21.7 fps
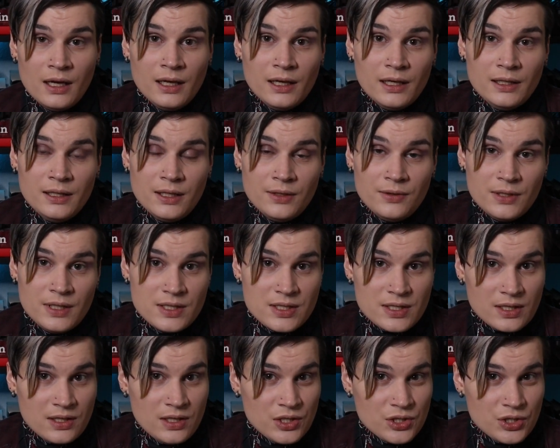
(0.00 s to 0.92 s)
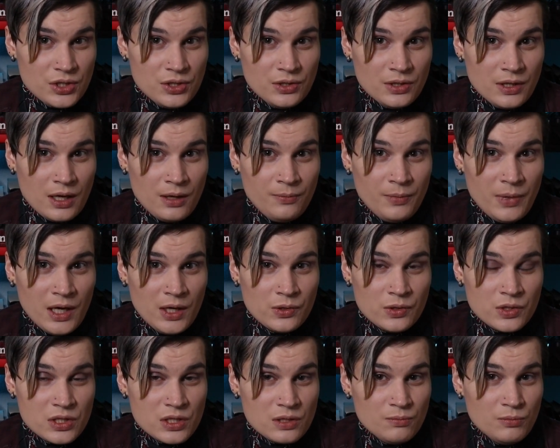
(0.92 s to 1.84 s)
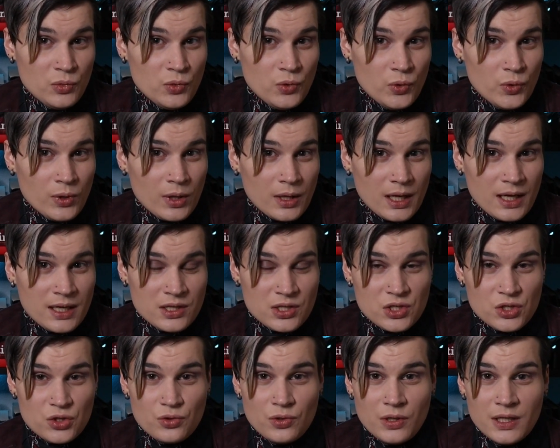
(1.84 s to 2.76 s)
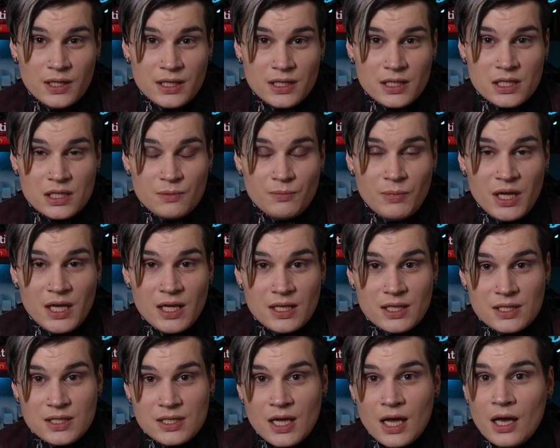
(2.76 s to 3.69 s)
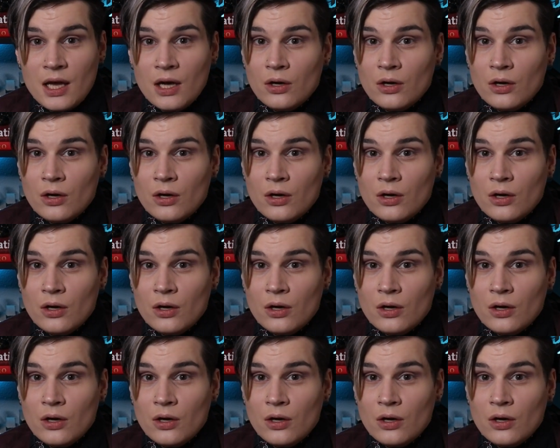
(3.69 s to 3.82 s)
in their discussion about smooth and strided space,